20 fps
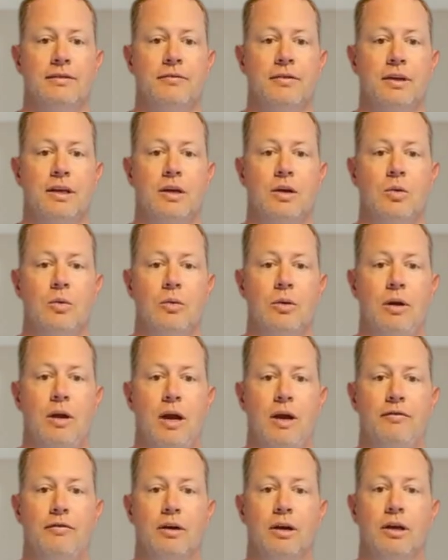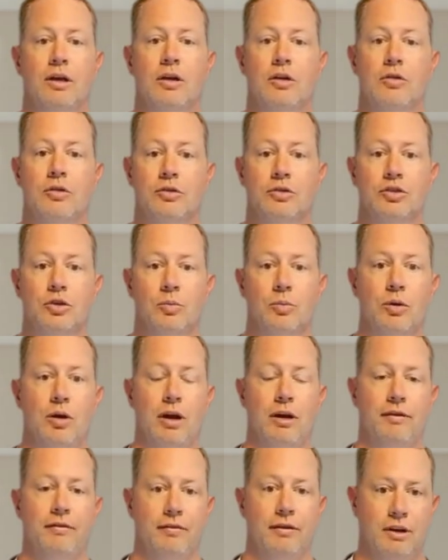video, we're covering a crucial
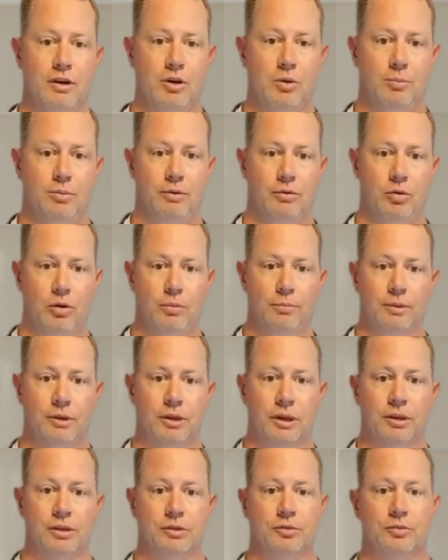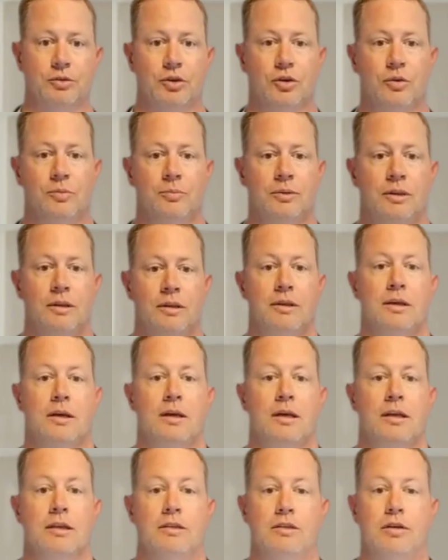part of video performance on YouTube,
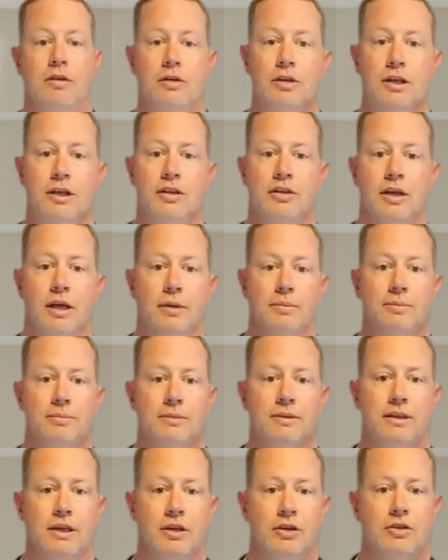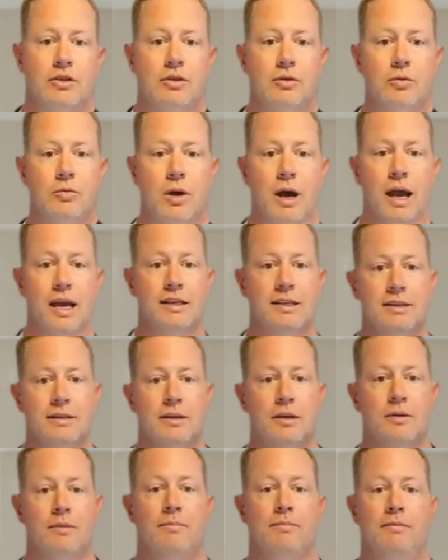search engine optimization, or
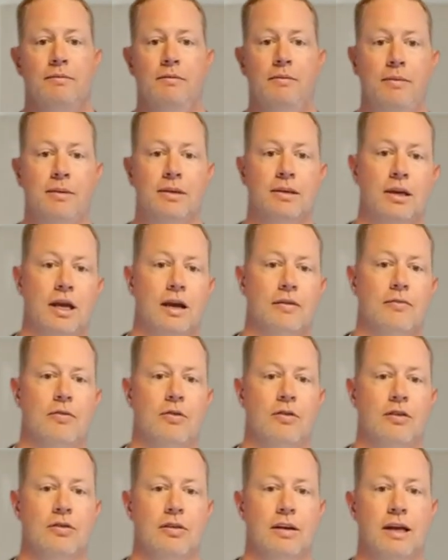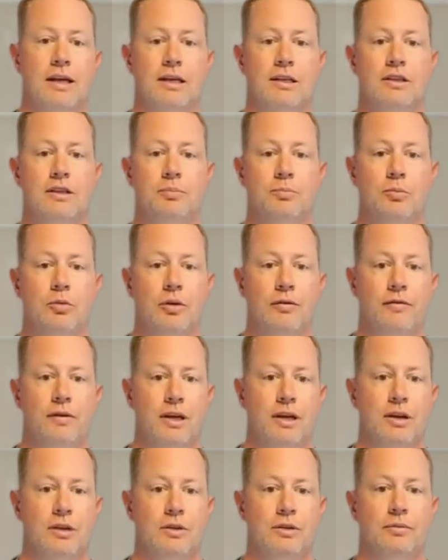SEO. If you're creating support
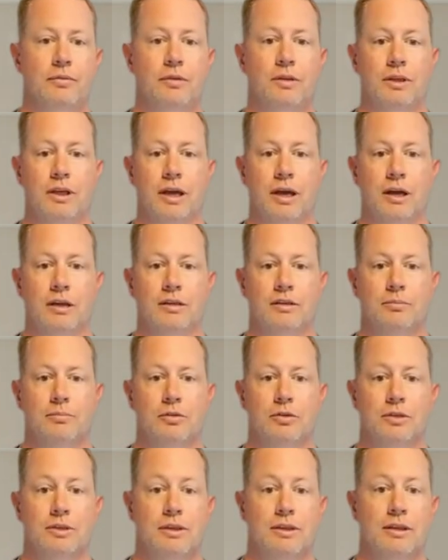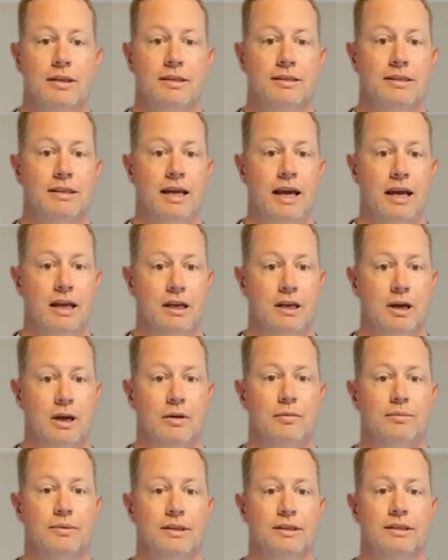videos for your customers, it's not
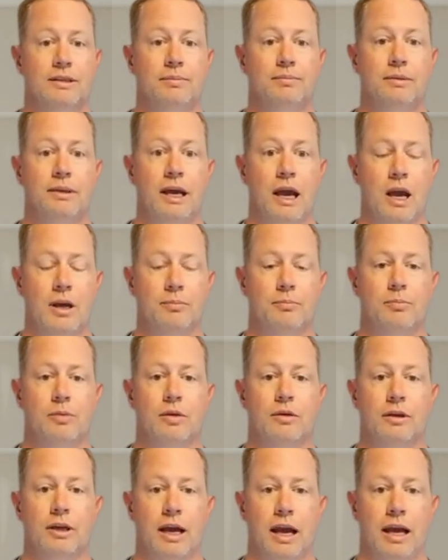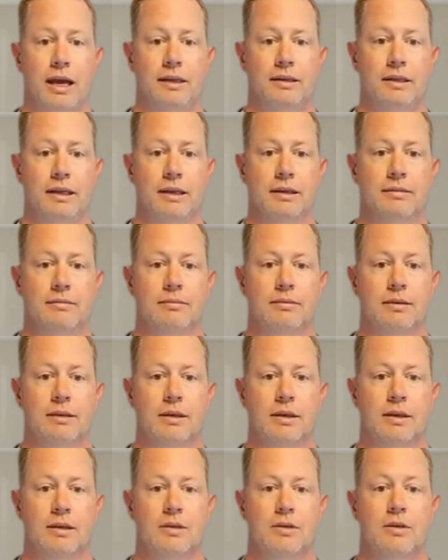enough to simply upload the content.
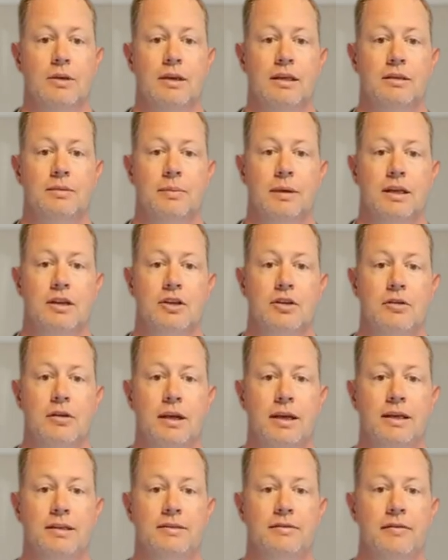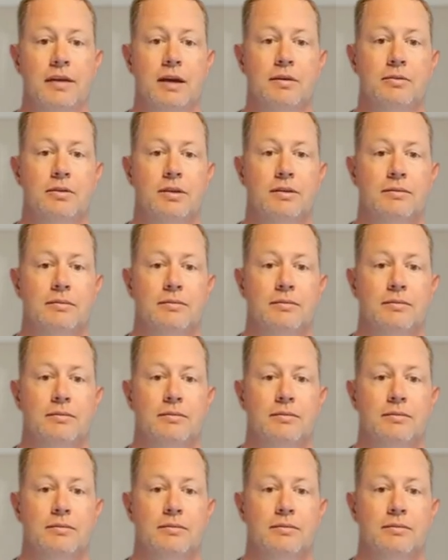You need to make sure it gets found.